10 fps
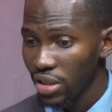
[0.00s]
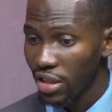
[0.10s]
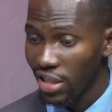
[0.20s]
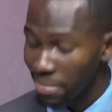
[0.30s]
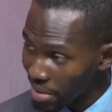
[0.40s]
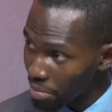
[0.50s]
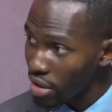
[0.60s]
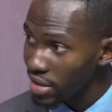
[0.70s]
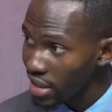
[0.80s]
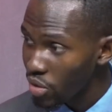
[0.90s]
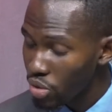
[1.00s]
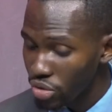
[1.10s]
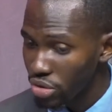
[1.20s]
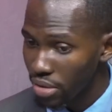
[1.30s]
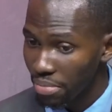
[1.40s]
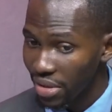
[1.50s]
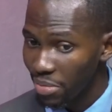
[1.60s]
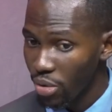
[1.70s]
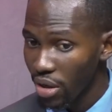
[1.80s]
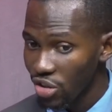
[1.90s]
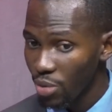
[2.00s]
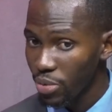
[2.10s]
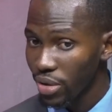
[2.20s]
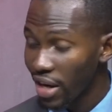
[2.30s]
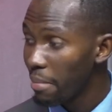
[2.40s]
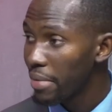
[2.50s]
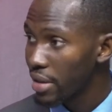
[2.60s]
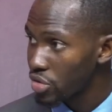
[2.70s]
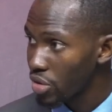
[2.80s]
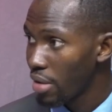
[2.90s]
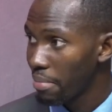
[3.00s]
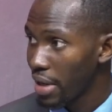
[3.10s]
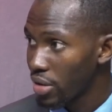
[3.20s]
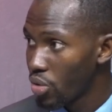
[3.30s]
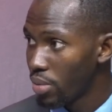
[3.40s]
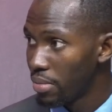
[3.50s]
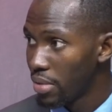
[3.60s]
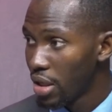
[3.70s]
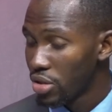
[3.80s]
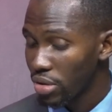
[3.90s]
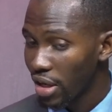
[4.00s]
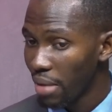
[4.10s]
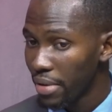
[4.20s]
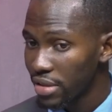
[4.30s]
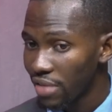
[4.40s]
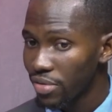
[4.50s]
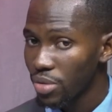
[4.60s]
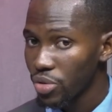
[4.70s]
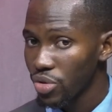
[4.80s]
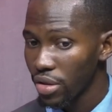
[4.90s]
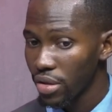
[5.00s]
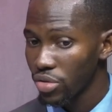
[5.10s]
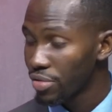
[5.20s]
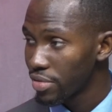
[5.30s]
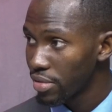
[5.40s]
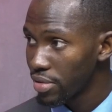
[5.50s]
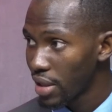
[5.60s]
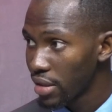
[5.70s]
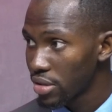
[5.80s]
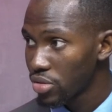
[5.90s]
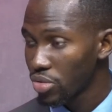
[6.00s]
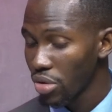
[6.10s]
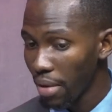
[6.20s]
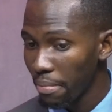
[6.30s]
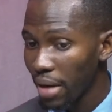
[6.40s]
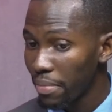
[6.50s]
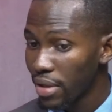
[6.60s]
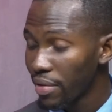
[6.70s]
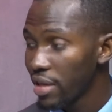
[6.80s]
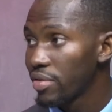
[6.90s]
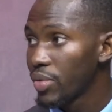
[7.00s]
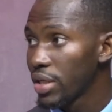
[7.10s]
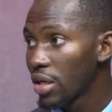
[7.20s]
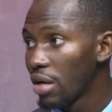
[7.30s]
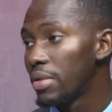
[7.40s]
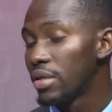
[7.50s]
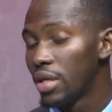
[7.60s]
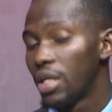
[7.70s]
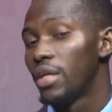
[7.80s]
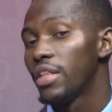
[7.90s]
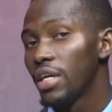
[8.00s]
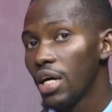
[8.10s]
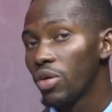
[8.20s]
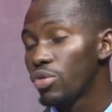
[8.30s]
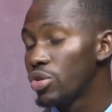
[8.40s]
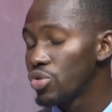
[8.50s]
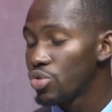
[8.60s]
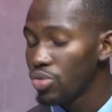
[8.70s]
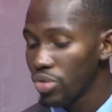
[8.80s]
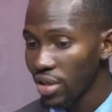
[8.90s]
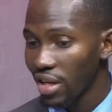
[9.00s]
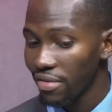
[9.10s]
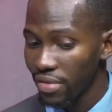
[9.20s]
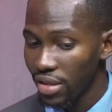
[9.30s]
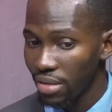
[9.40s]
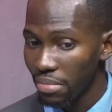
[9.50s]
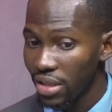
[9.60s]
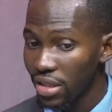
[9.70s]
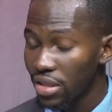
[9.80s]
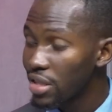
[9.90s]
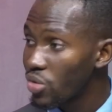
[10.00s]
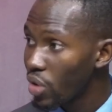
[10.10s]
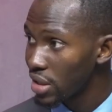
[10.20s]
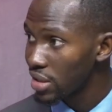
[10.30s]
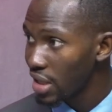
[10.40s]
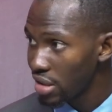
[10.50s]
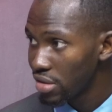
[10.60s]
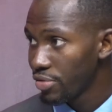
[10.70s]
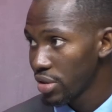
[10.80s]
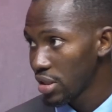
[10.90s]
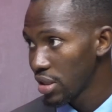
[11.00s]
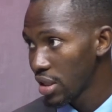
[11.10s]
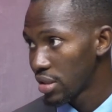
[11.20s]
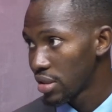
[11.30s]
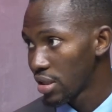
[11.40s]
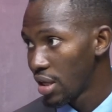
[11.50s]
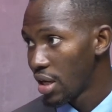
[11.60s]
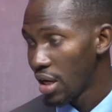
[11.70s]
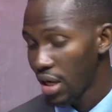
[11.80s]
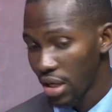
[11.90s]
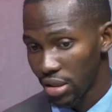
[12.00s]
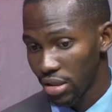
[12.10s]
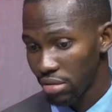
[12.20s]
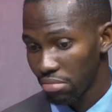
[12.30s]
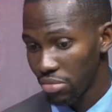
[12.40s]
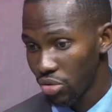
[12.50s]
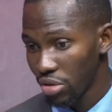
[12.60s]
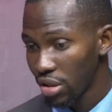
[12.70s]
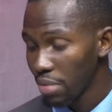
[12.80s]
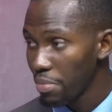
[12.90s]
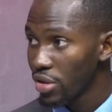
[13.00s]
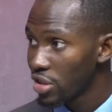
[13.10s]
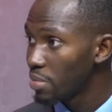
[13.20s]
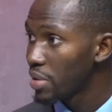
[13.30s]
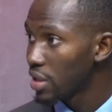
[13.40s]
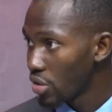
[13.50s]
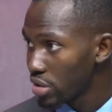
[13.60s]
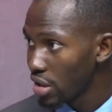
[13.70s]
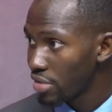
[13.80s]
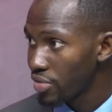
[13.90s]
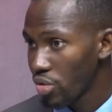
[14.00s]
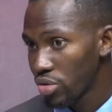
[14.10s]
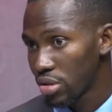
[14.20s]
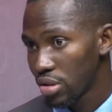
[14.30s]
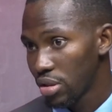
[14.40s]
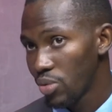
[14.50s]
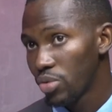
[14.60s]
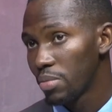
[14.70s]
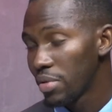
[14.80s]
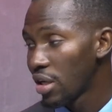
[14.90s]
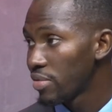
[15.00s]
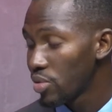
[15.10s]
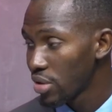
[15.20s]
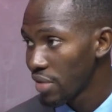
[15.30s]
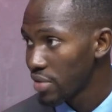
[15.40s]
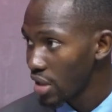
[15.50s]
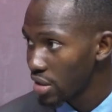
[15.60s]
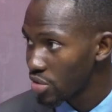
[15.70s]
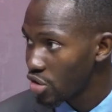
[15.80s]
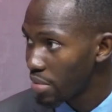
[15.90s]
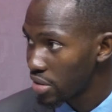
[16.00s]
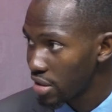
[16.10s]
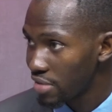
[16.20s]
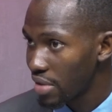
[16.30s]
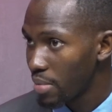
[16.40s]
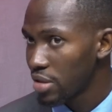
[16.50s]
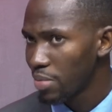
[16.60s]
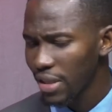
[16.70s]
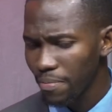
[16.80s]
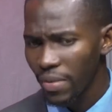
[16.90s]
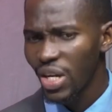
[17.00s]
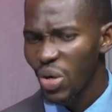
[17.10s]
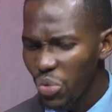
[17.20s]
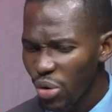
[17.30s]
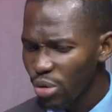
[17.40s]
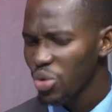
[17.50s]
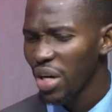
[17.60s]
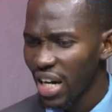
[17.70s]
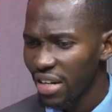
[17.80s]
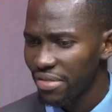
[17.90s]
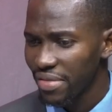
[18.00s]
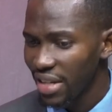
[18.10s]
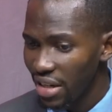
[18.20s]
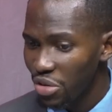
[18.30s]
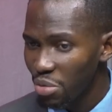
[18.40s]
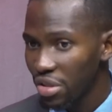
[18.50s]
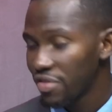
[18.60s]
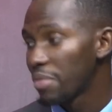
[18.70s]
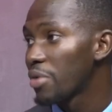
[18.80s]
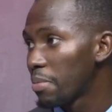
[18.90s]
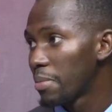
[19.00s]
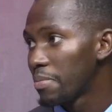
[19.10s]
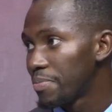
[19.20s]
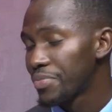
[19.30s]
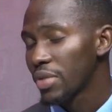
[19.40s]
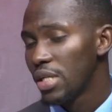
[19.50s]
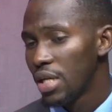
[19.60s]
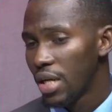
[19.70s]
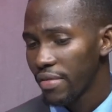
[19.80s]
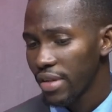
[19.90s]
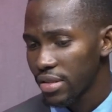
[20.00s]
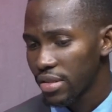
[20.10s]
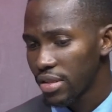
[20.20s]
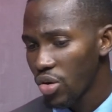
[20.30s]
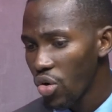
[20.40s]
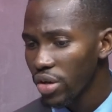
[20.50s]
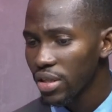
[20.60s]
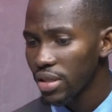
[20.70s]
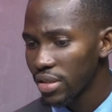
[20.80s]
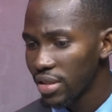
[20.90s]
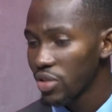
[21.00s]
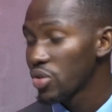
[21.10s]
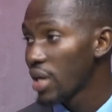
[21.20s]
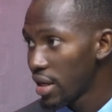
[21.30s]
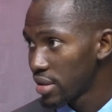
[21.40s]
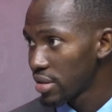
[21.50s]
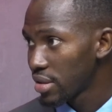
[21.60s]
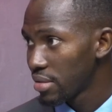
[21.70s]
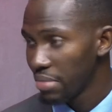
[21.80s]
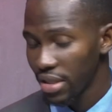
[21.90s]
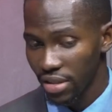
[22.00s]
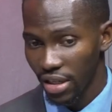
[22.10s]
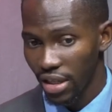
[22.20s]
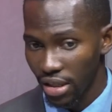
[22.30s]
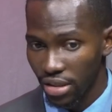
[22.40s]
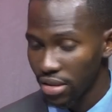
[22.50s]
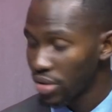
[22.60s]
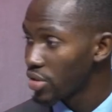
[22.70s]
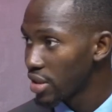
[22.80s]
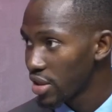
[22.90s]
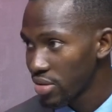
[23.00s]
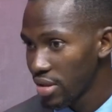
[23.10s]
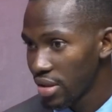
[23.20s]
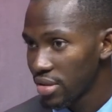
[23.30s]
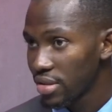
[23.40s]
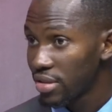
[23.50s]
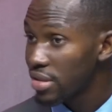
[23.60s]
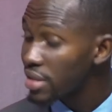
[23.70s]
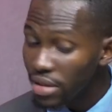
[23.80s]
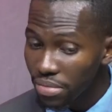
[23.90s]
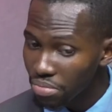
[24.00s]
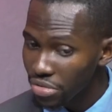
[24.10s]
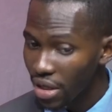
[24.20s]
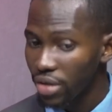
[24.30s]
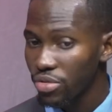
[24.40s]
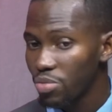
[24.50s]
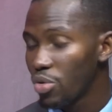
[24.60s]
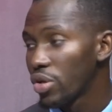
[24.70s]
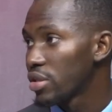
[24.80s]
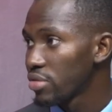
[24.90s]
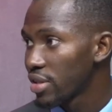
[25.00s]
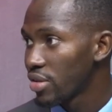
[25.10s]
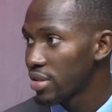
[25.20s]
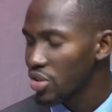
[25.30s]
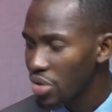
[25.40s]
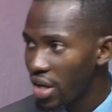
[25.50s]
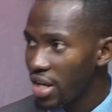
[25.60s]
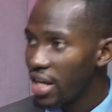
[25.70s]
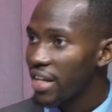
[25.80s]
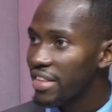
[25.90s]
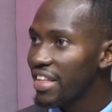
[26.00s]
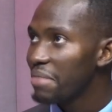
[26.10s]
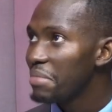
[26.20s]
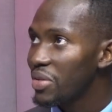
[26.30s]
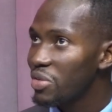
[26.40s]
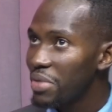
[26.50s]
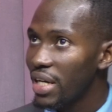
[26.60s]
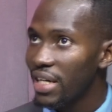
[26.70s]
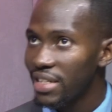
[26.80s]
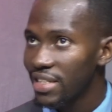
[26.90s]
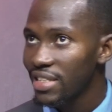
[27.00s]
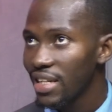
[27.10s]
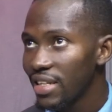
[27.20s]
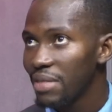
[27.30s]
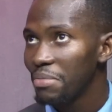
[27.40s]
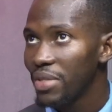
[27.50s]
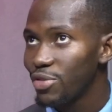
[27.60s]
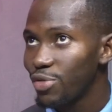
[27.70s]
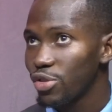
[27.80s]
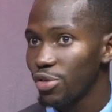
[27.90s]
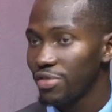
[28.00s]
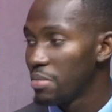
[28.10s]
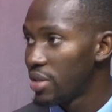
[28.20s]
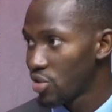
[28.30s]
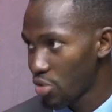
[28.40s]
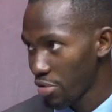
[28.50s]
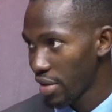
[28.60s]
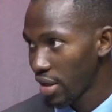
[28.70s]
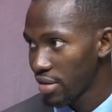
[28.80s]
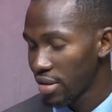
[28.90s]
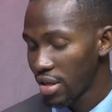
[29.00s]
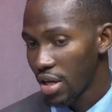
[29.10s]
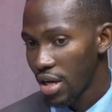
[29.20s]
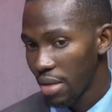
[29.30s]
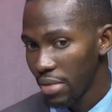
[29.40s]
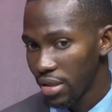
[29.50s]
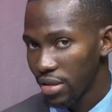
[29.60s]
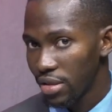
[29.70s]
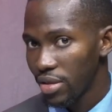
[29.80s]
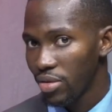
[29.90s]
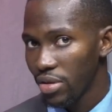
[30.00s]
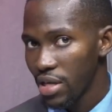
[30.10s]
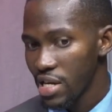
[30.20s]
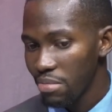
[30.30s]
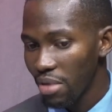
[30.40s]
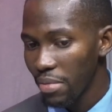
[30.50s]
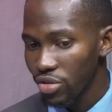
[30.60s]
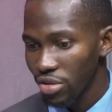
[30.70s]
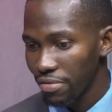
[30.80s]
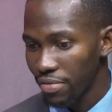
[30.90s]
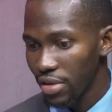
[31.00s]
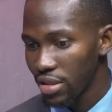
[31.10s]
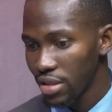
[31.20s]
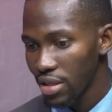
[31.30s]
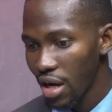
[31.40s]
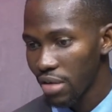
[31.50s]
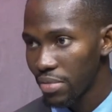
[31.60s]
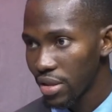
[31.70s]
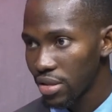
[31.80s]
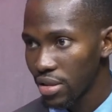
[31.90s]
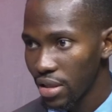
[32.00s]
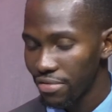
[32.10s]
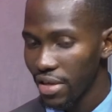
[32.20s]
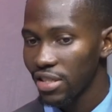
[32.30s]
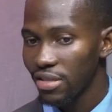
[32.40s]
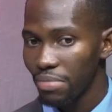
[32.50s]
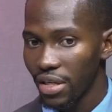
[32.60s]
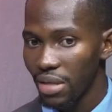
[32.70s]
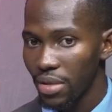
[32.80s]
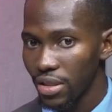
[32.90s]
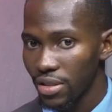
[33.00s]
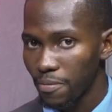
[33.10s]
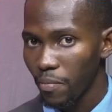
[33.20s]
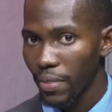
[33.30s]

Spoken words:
the borders are closed, but the borders are open to Gambians to come back home. So Gambians have all opportunities of all rights to come back. But however, when they come in, they are going to serve the mandatory quarantine of 14 days. And during that period, they'll be in the hotel, of course. They will not have the chance to go back to their families. But then we also have a little bit of a problem that other nationals, being Senegalese and other nationals, still trying to smuggle into the country. So that might not necessarily be the fault of the Ministry of Health. I mean, in moments of disease outbreaks, in fighting pandemics,